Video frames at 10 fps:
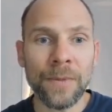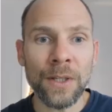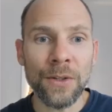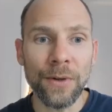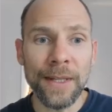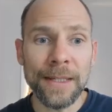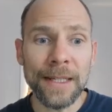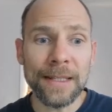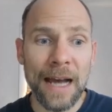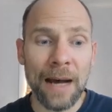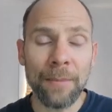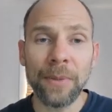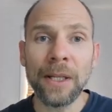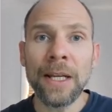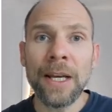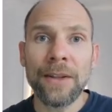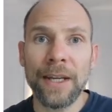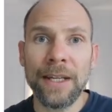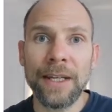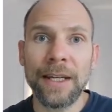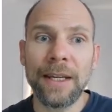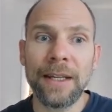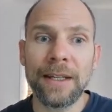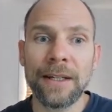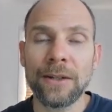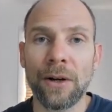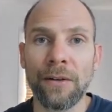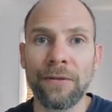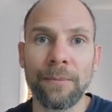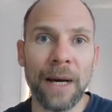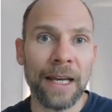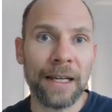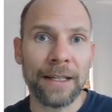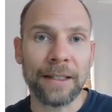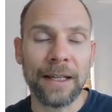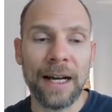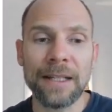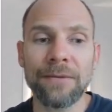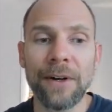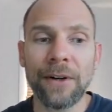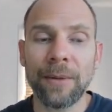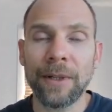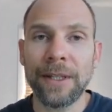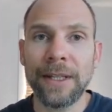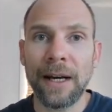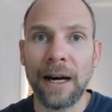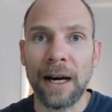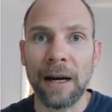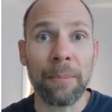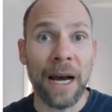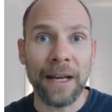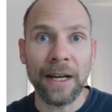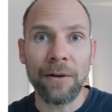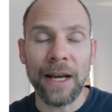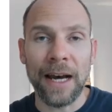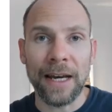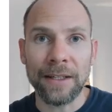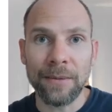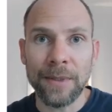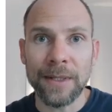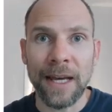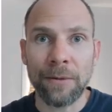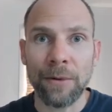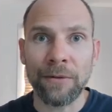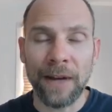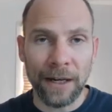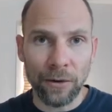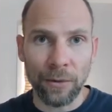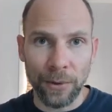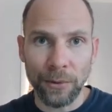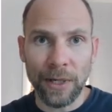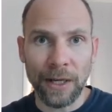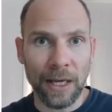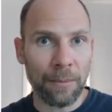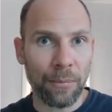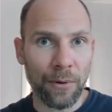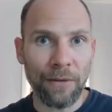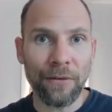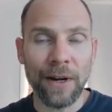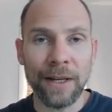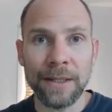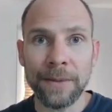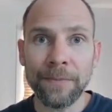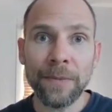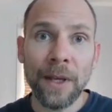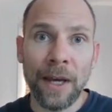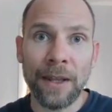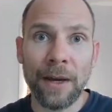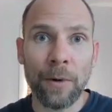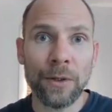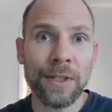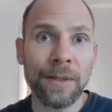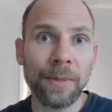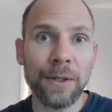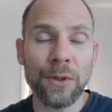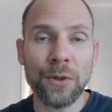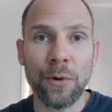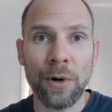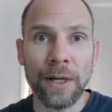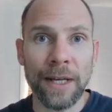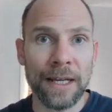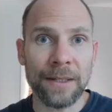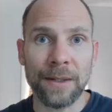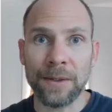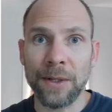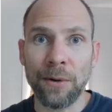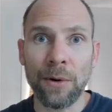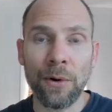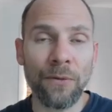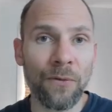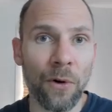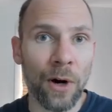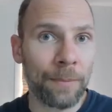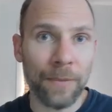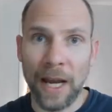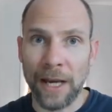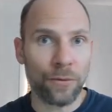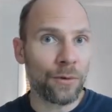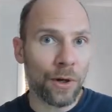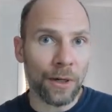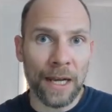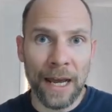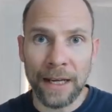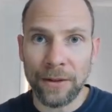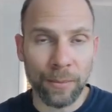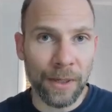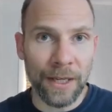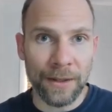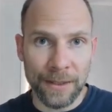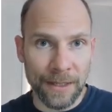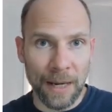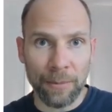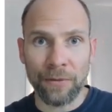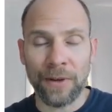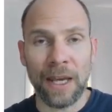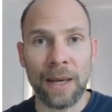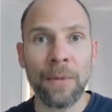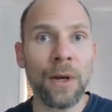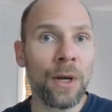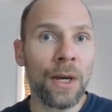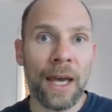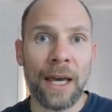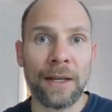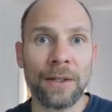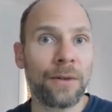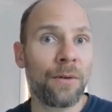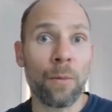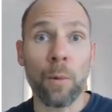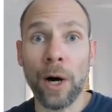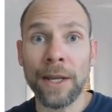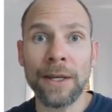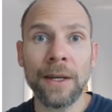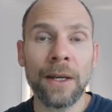So in this example, the indicators of my latent class variable here are binary items that reflect computer game preference, and they were simply scored as zero for I do not like to play this type of game, and one,